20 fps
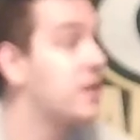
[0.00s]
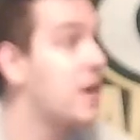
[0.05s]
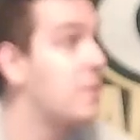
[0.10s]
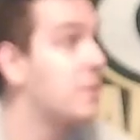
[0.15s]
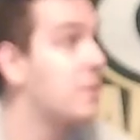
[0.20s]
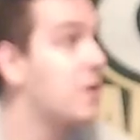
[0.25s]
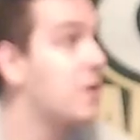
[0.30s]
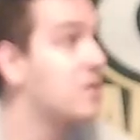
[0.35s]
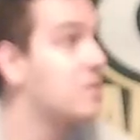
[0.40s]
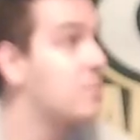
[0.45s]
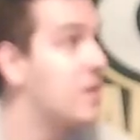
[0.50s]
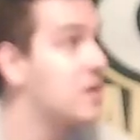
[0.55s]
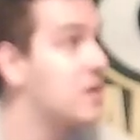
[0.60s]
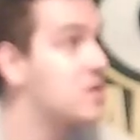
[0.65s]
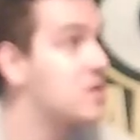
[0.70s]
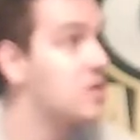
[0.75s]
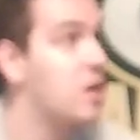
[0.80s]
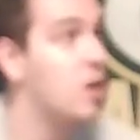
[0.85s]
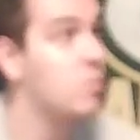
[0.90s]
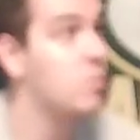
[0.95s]
coming off the
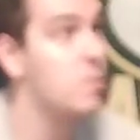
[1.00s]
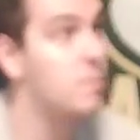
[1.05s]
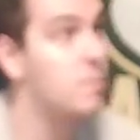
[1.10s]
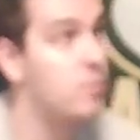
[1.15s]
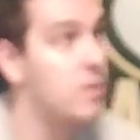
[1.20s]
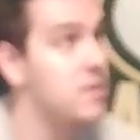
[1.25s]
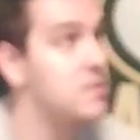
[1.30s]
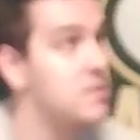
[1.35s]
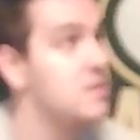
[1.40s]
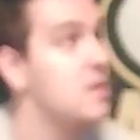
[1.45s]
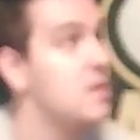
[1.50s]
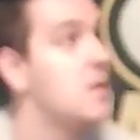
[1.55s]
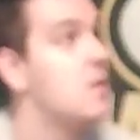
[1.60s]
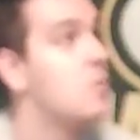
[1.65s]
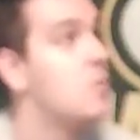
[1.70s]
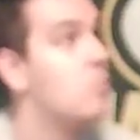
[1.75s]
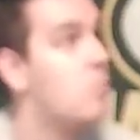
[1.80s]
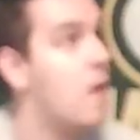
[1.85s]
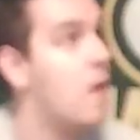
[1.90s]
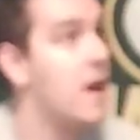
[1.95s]
bench along with Prince,
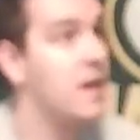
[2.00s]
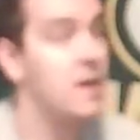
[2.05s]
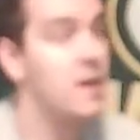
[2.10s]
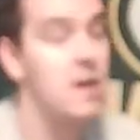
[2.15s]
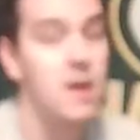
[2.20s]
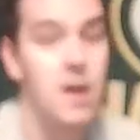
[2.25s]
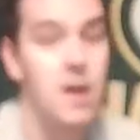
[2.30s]
right?